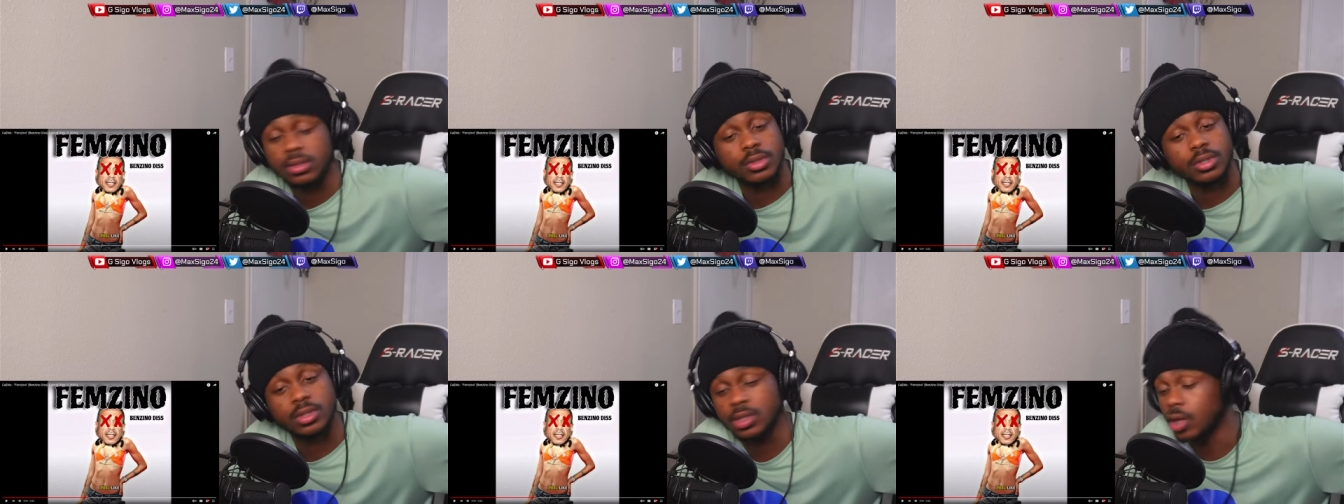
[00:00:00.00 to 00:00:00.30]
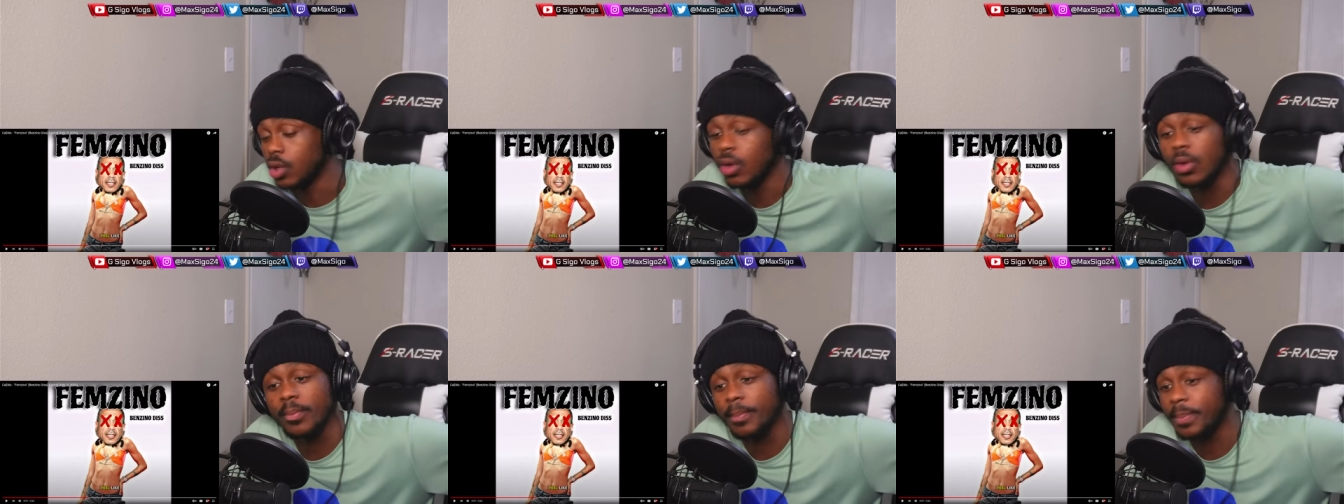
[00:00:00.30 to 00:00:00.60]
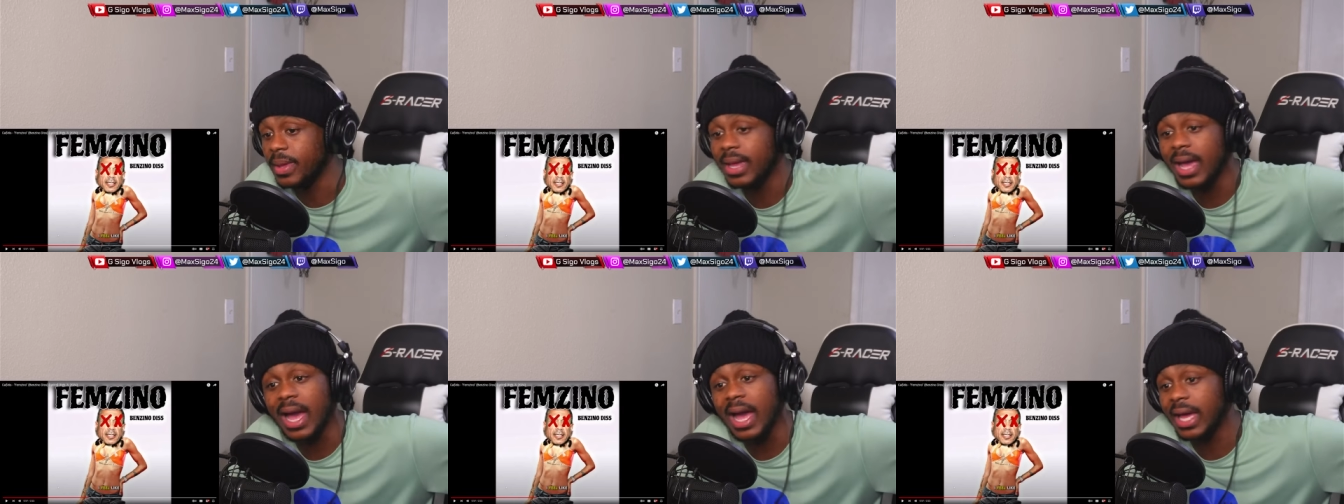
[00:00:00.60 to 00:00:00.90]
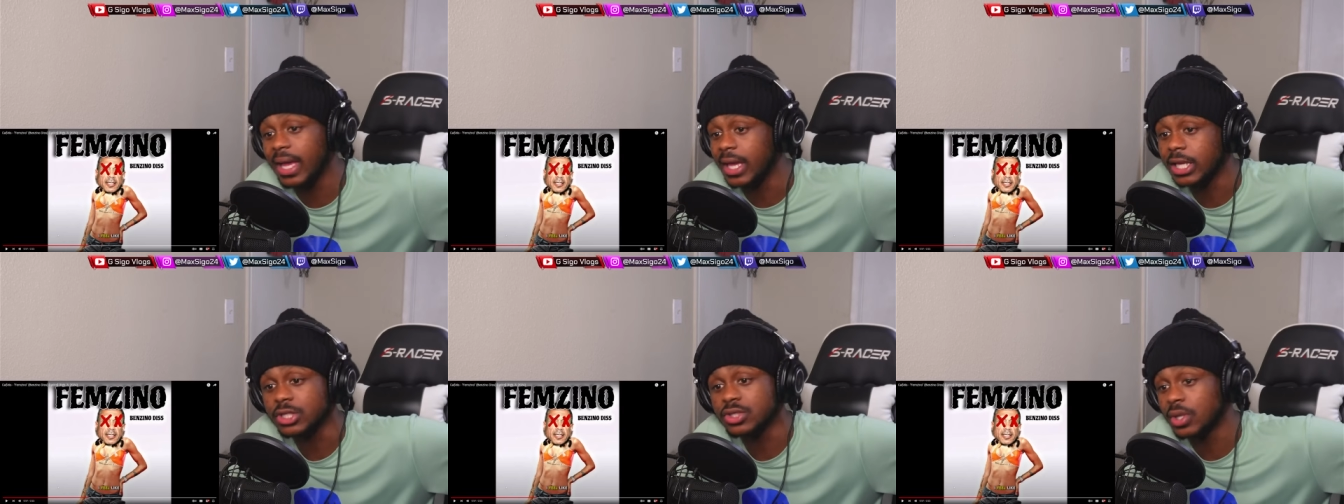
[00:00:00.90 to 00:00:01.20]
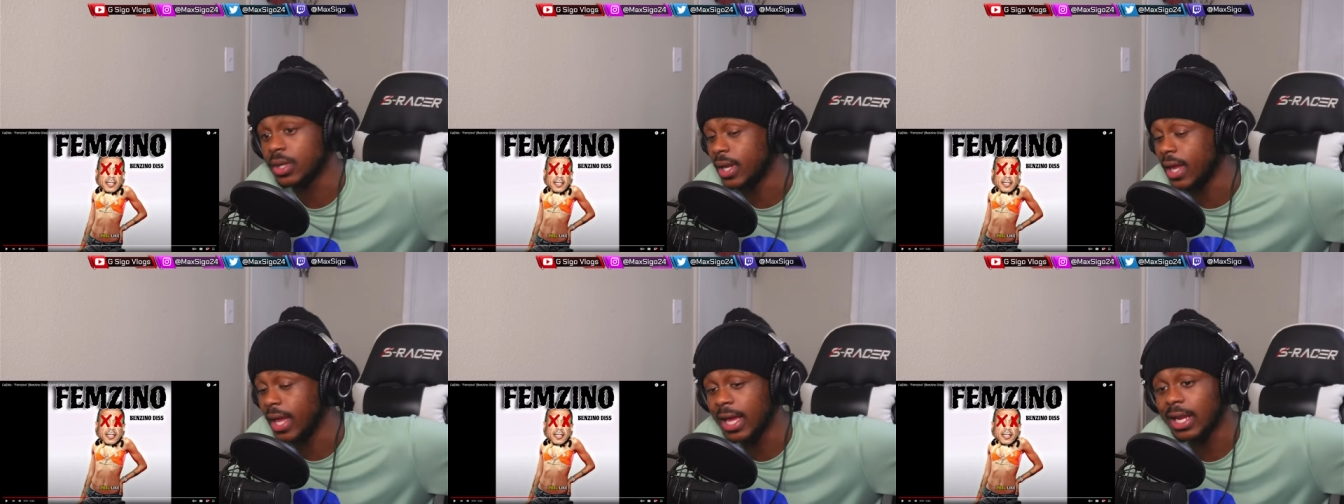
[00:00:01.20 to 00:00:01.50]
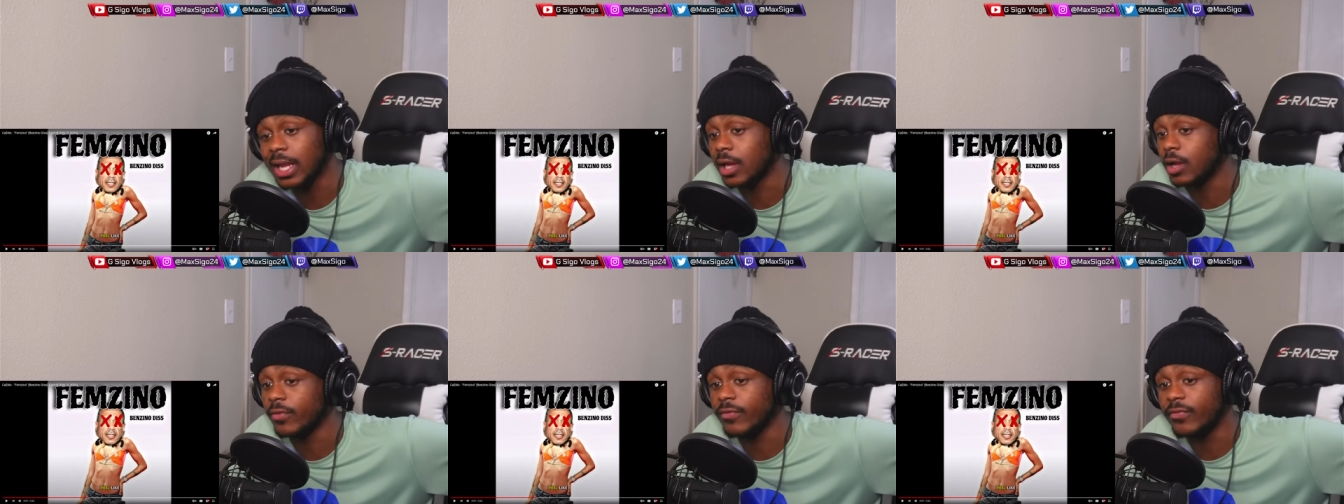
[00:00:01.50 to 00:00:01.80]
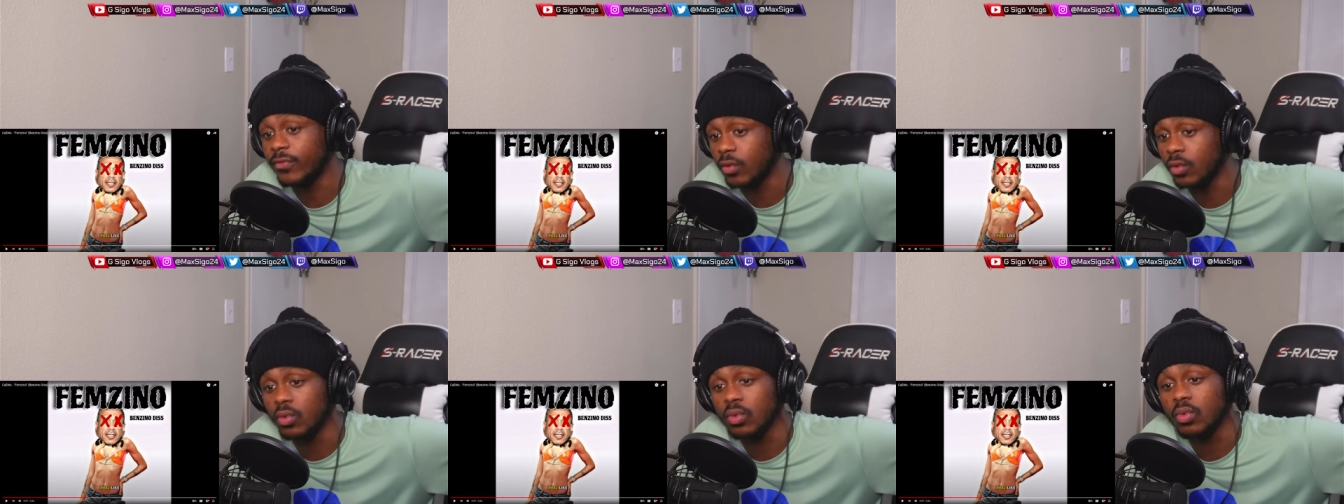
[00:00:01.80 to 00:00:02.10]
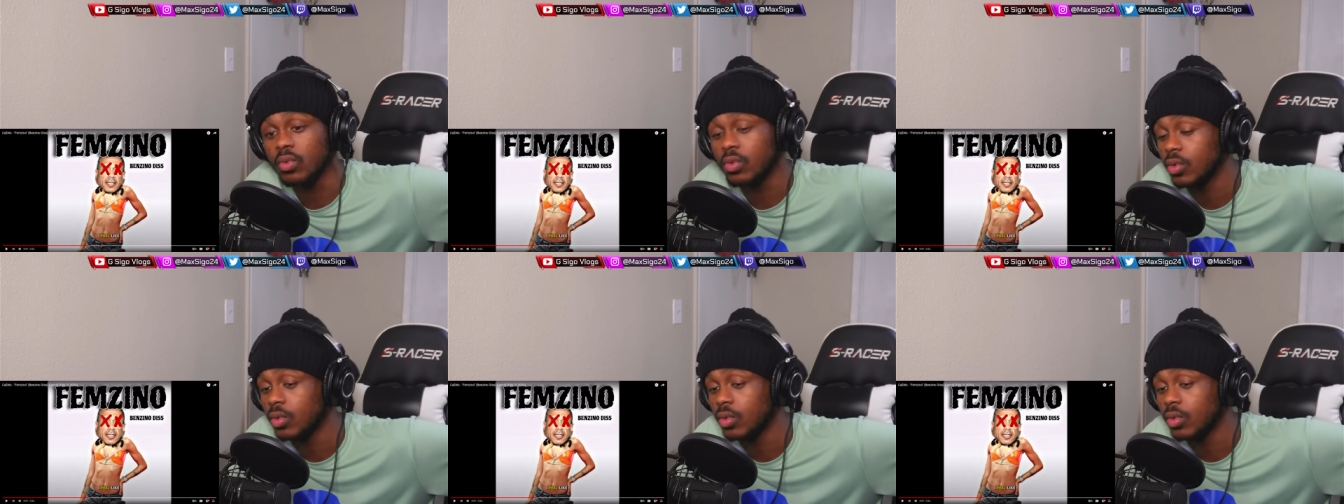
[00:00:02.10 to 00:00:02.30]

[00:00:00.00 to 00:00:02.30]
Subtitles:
Don't be out here trying to act like a fool.